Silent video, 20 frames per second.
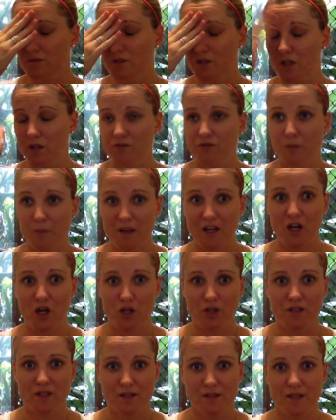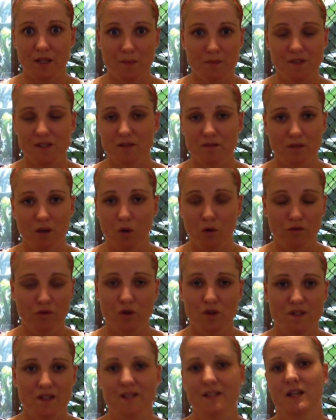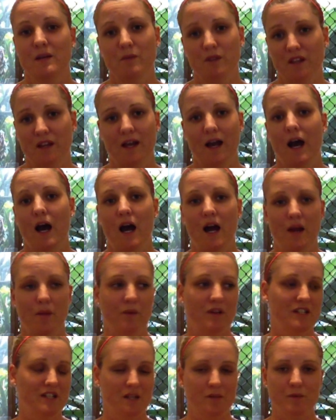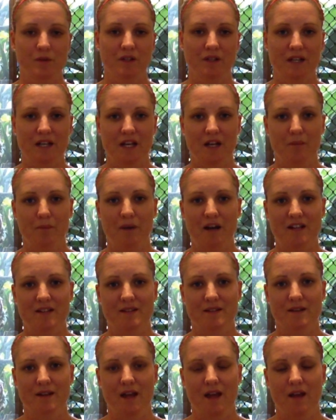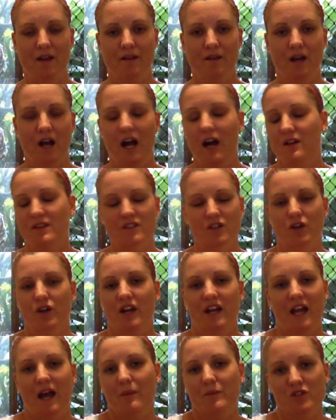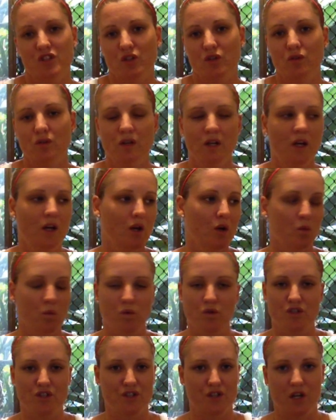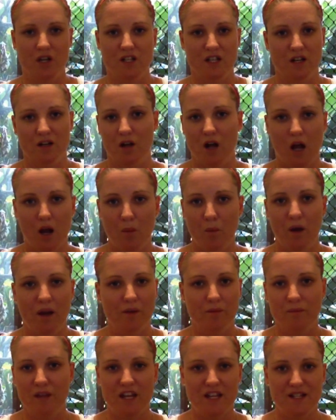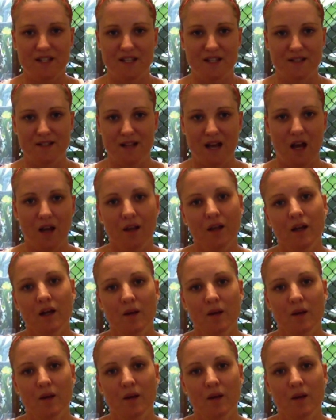God forbid, only sleeps or falls asleep in the car and we desperately need a bassinet, a capsule, we'll just go down the higher one. Easy as that.